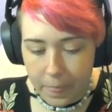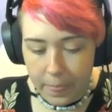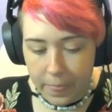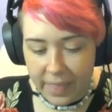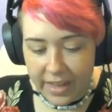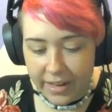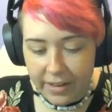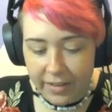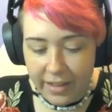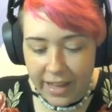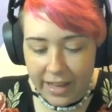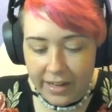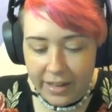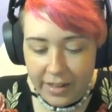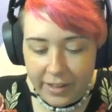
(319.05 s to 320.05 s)
then I'll
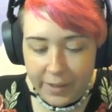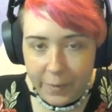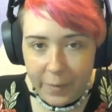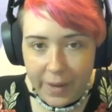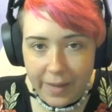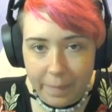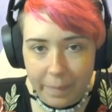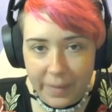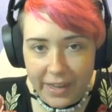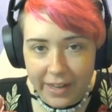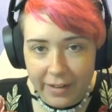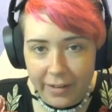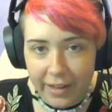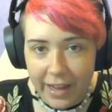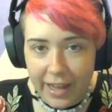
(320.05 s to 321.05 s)
add another white
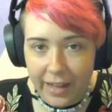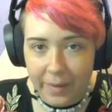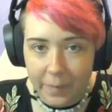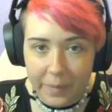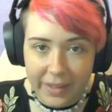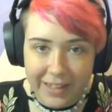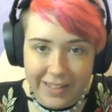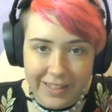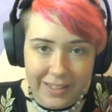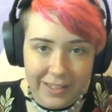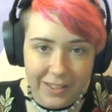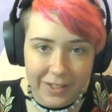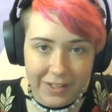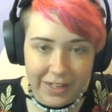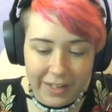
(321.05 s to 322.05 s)
bead and place the
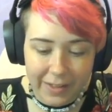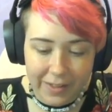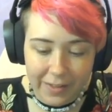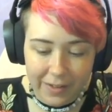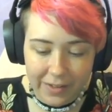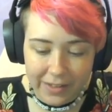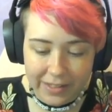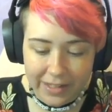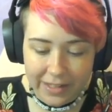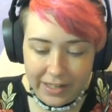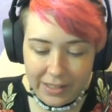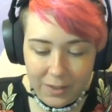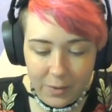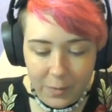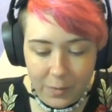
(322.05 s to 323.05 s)
string through this
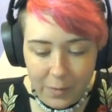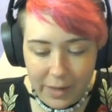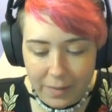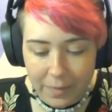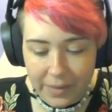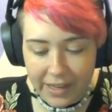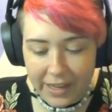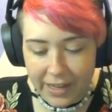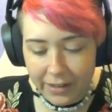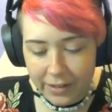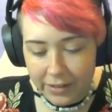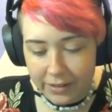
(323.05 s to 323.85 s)
next red bead.